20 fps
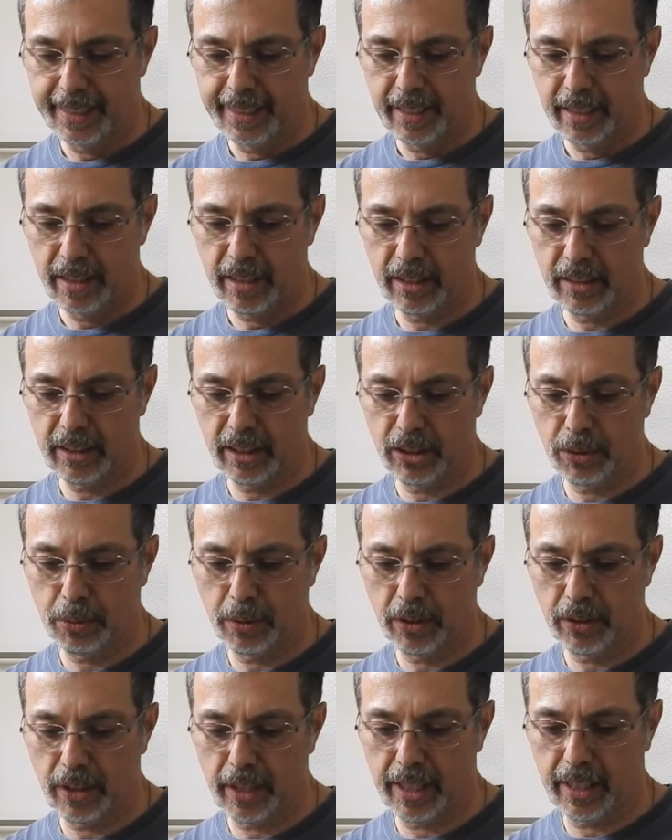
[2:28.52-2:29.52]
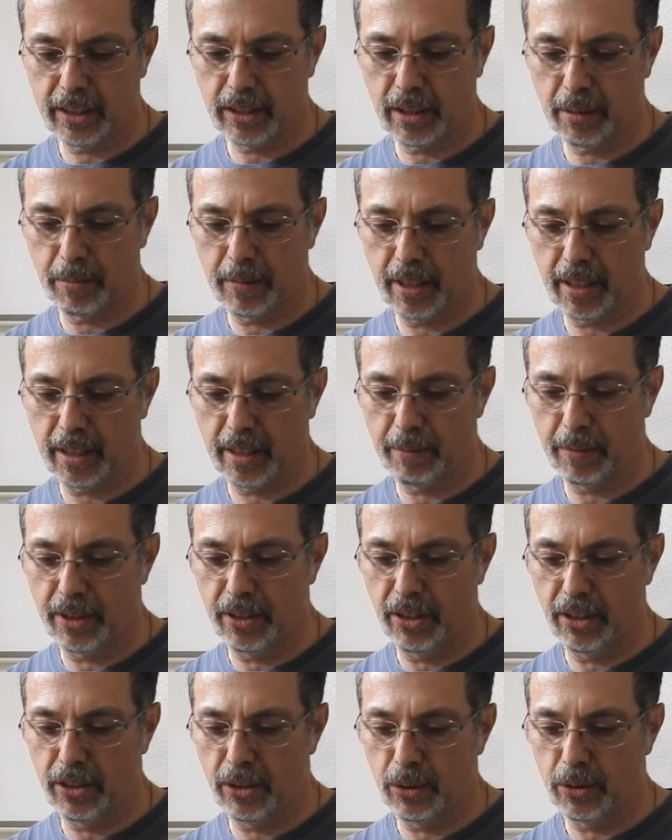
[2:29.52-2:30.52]
because this will take some time to
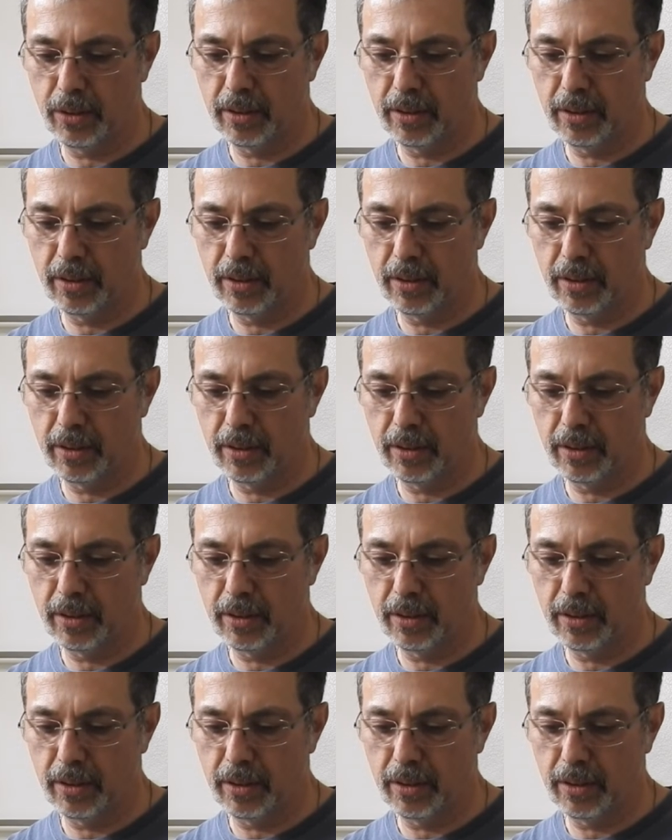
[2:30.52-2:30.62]
do.